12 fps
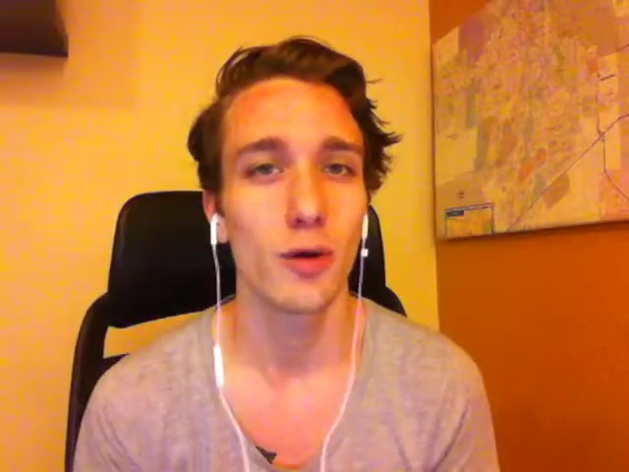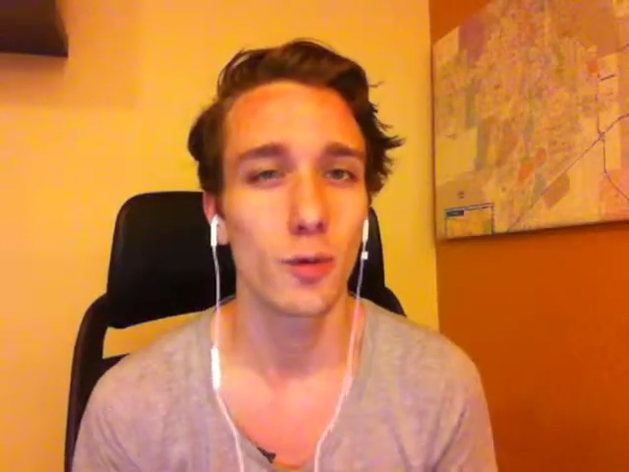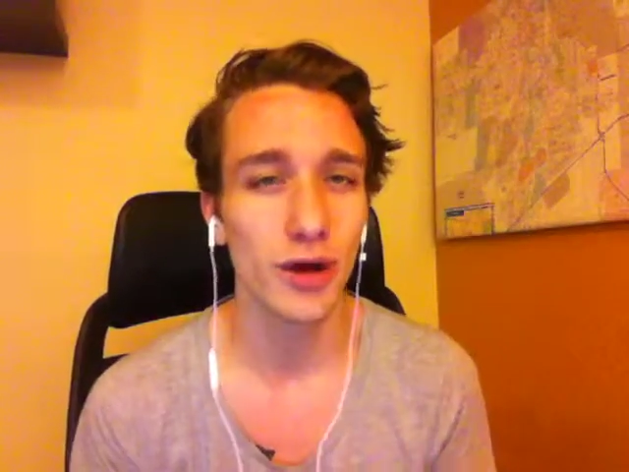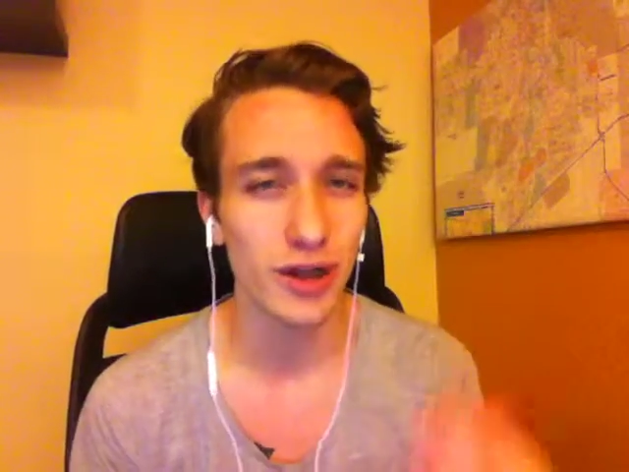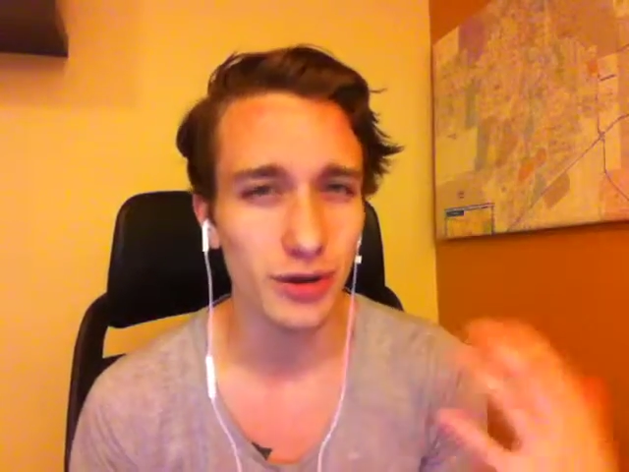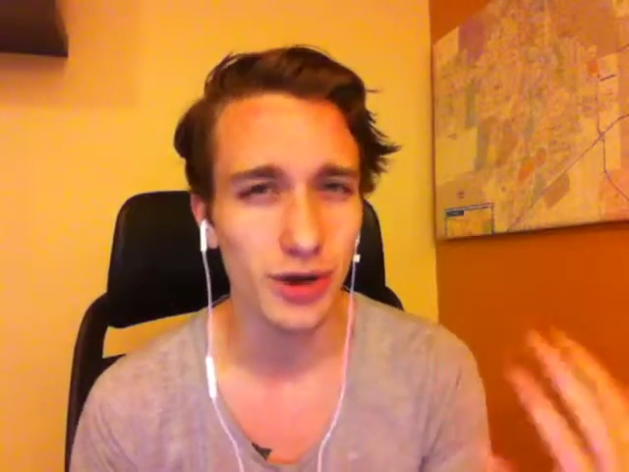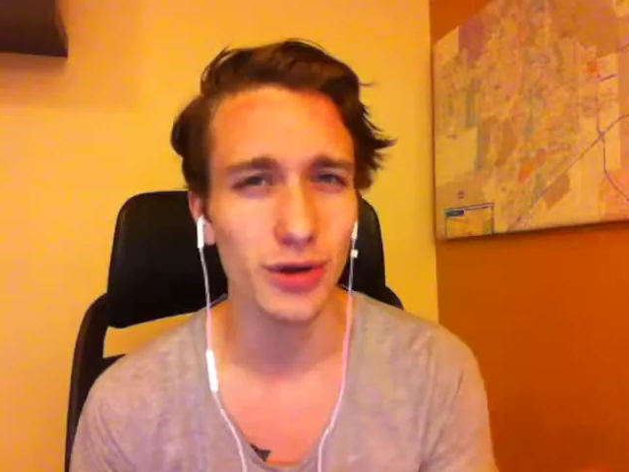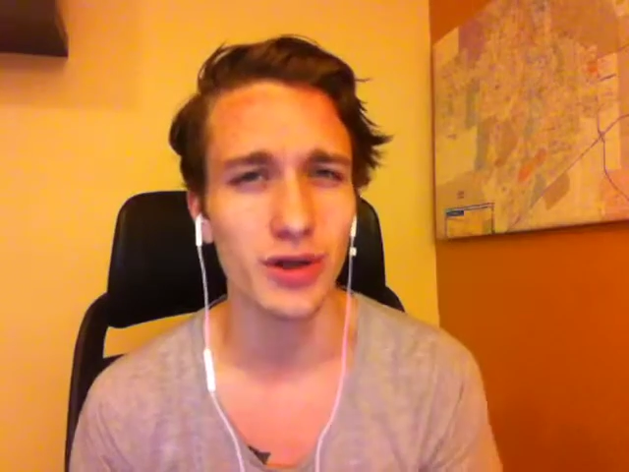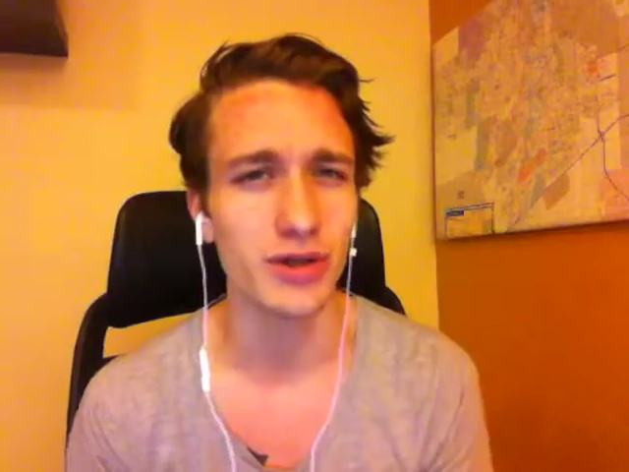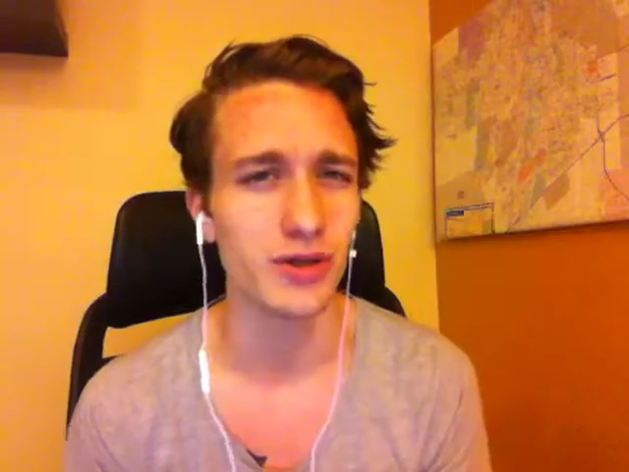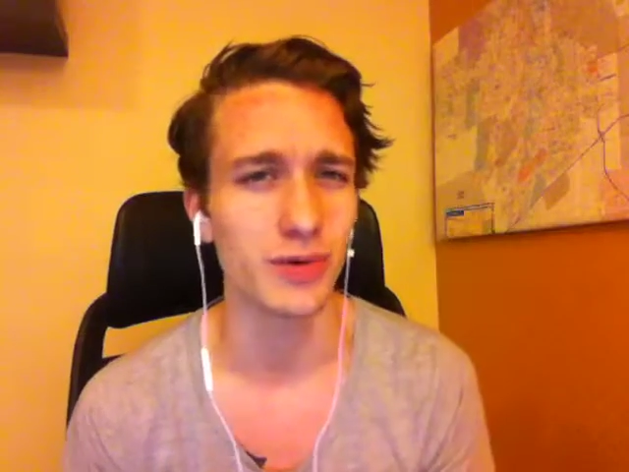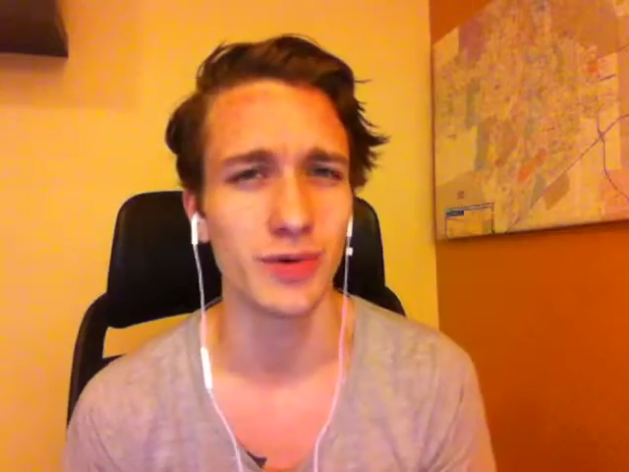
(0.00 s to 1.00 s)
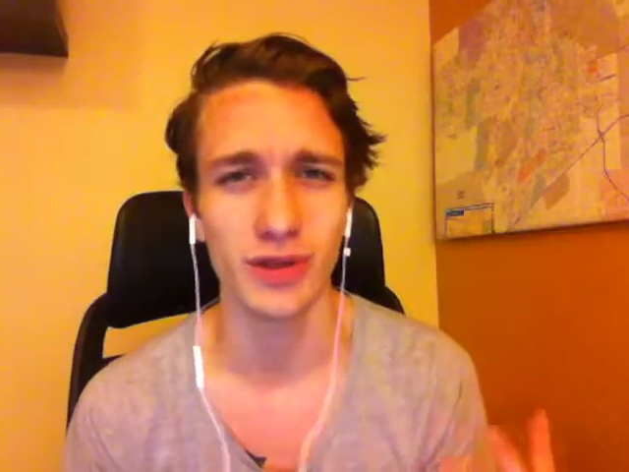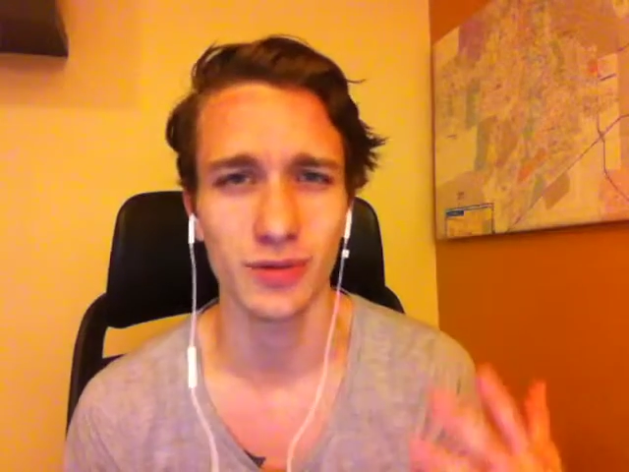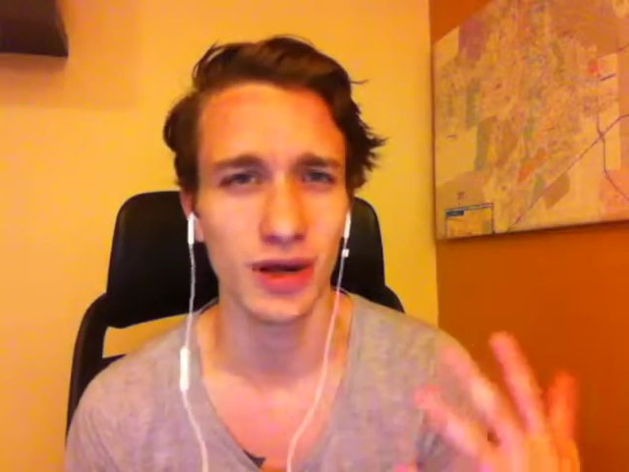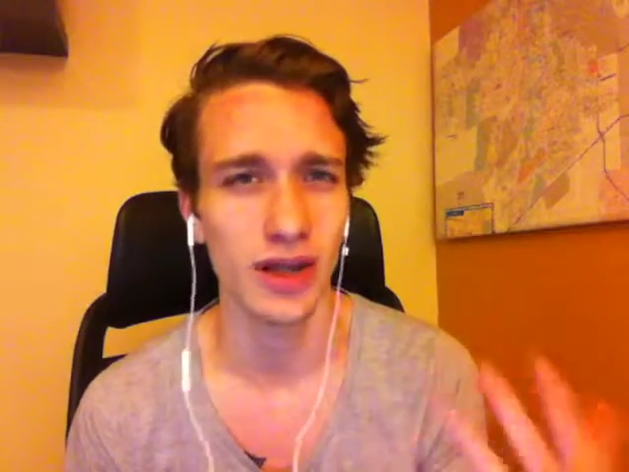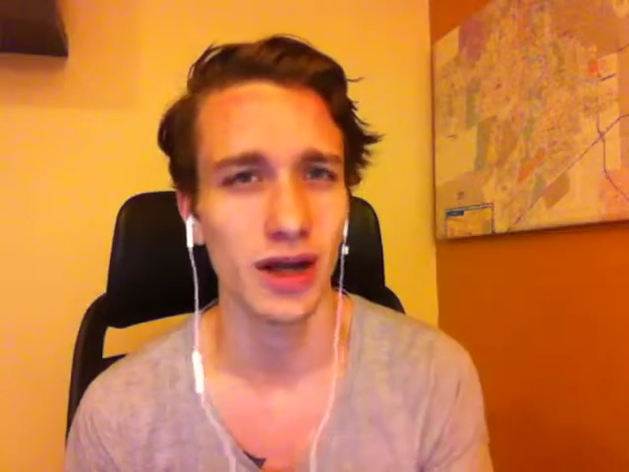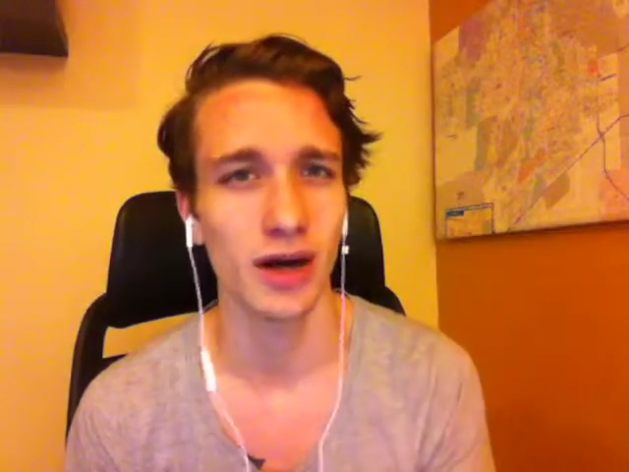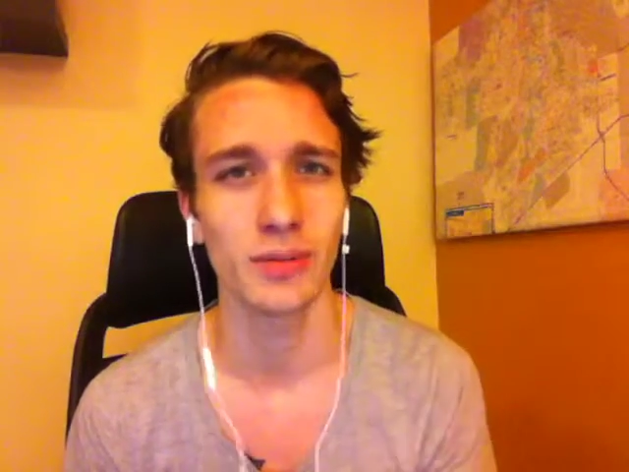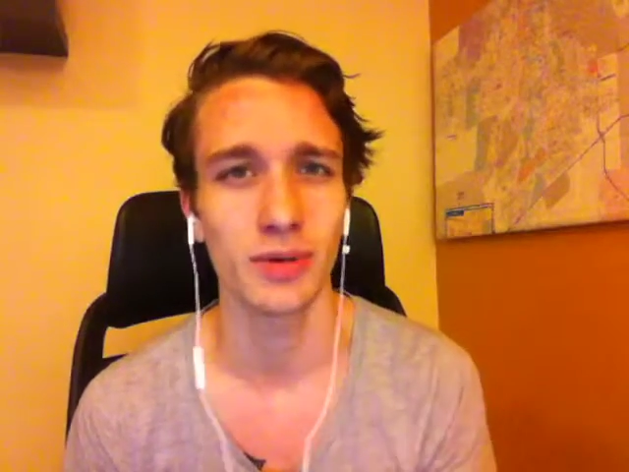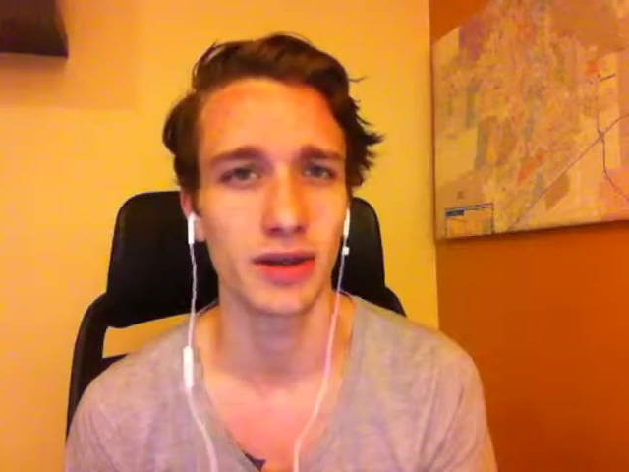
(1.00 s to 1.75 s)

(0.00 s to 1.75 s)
when you know what you're doing with the right help